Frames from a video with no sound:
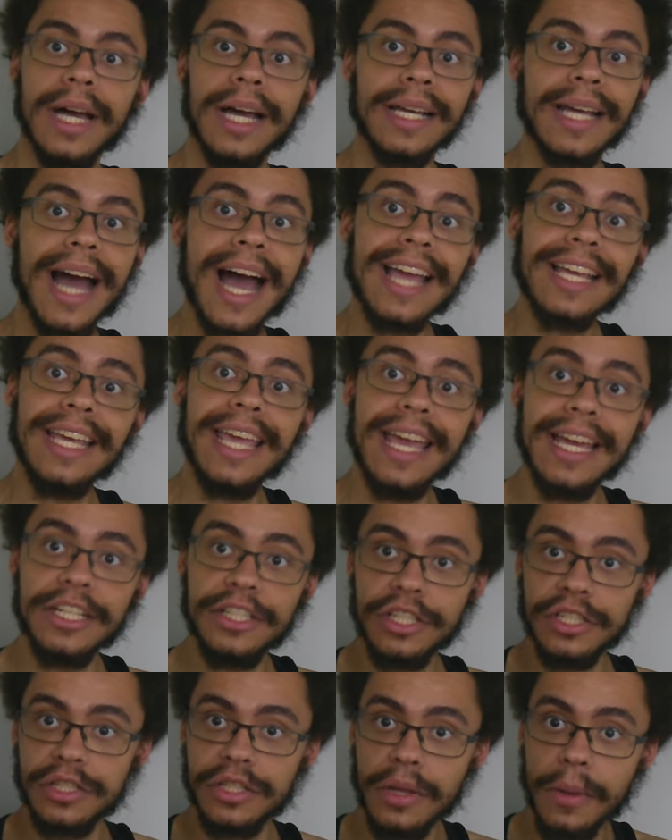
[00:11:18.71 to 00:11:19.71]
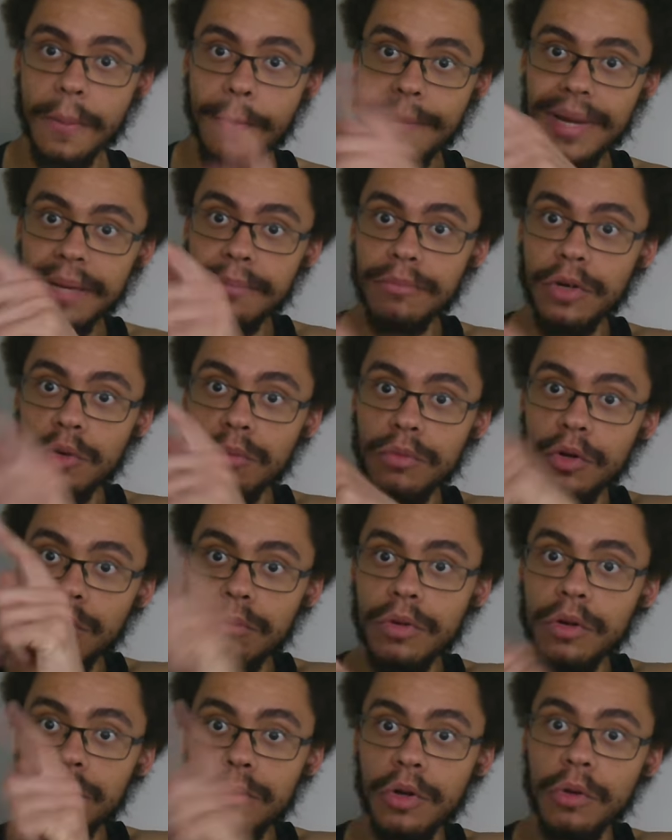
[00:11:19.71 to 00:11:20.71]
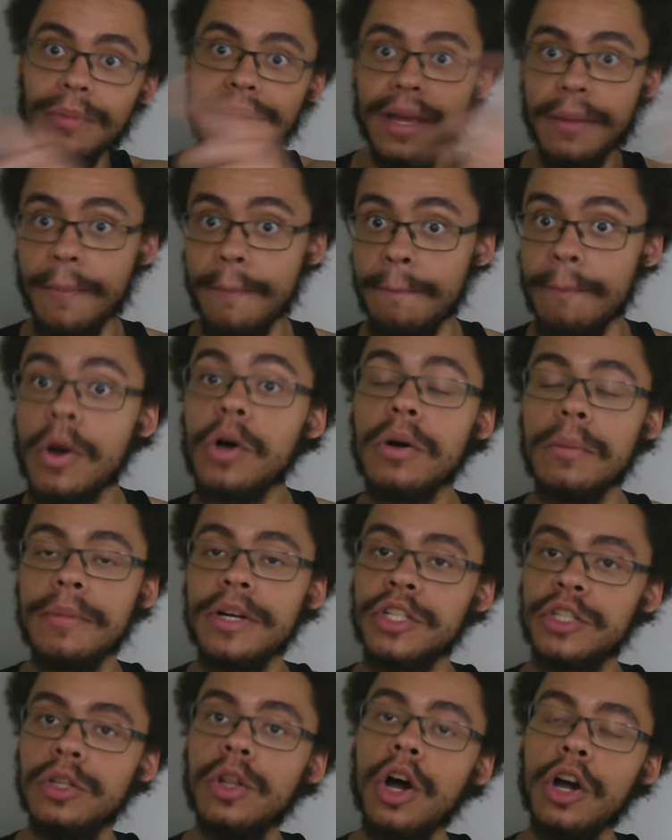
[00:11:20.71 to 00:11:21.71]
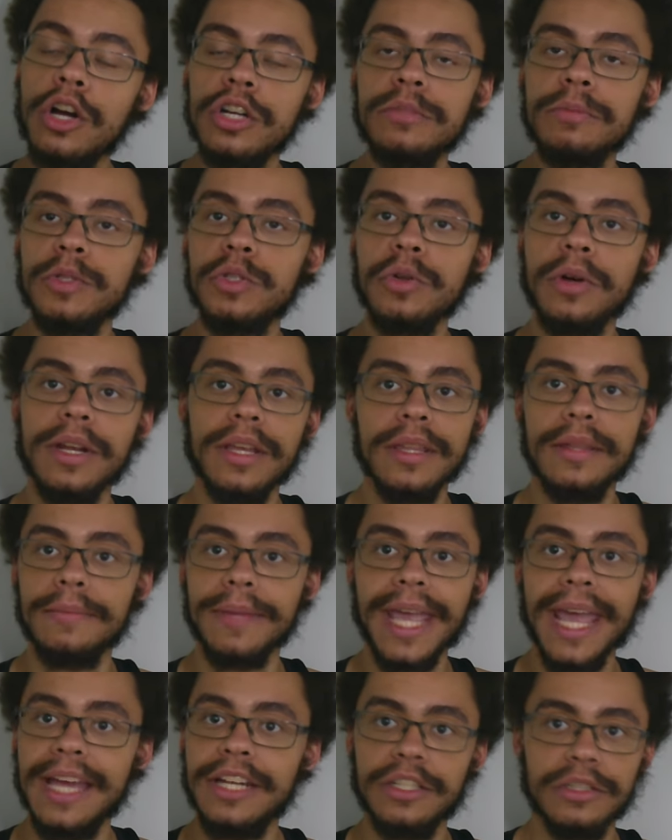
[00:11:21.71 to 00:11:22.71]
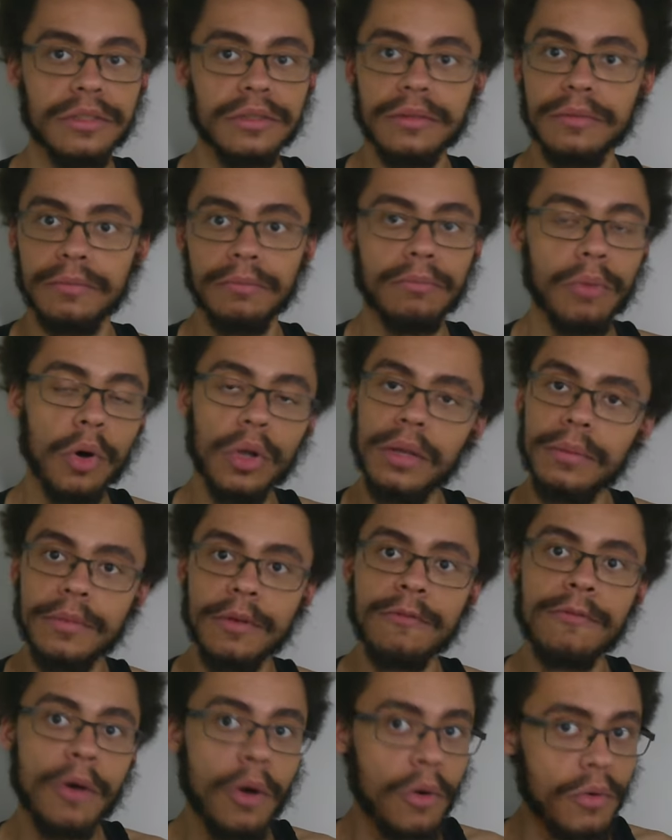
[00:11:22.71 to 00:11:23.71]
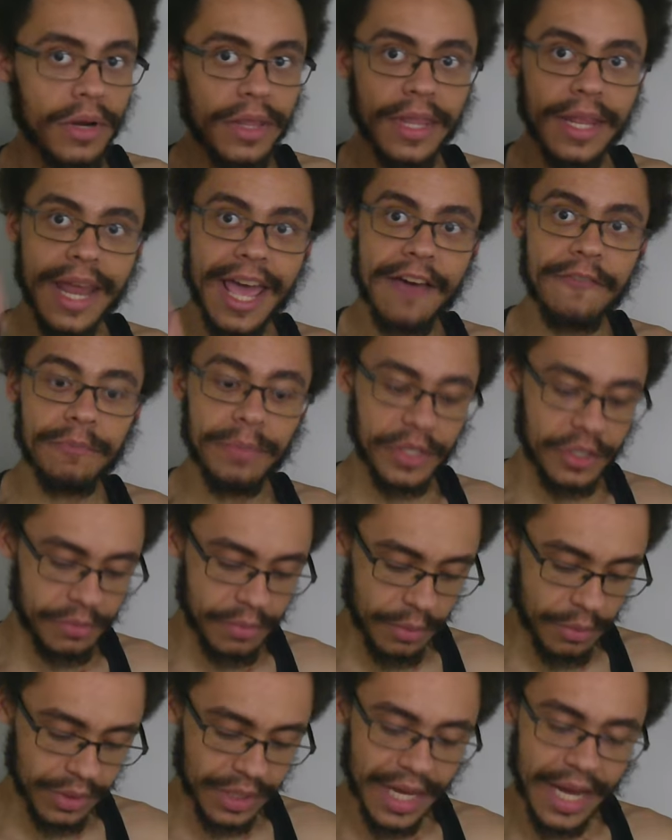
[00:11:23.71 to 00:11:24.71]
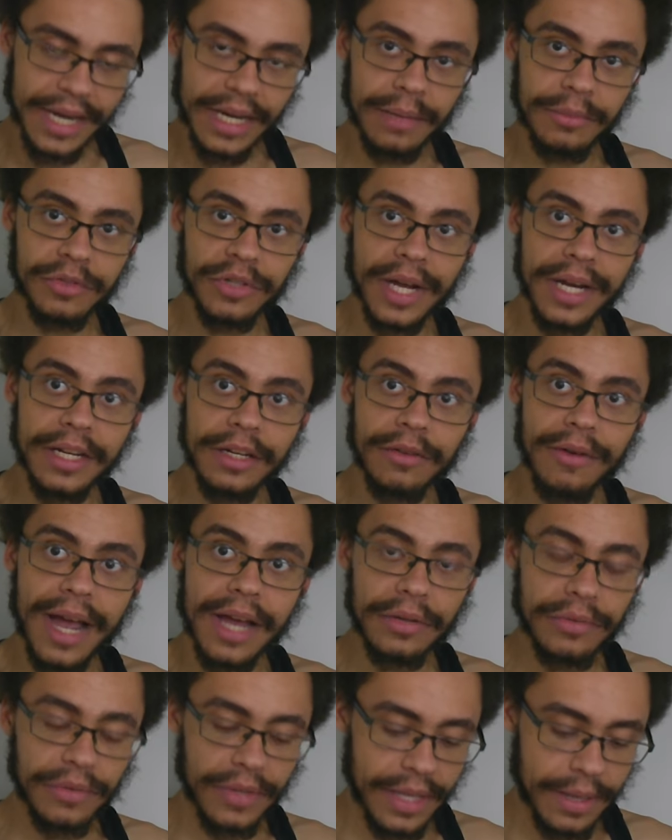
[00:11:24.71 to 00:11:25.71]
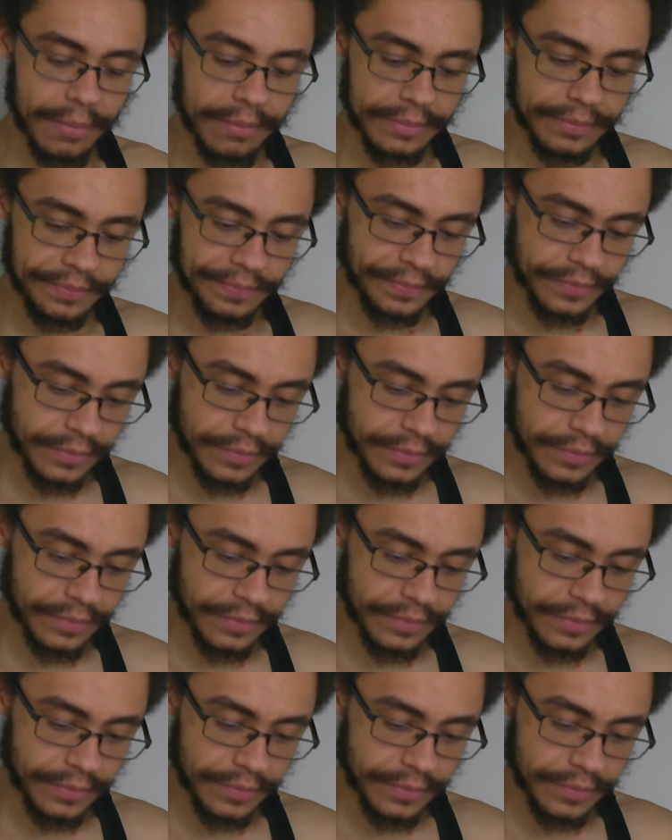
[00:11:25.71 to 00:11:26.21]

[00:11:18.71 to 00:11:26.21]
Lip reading: A guy can't just bleep, bloop, bloop, bloop, bloop. Large majority of them can't just pull up their phone and then have a bunch of people lined up trying to interact with them.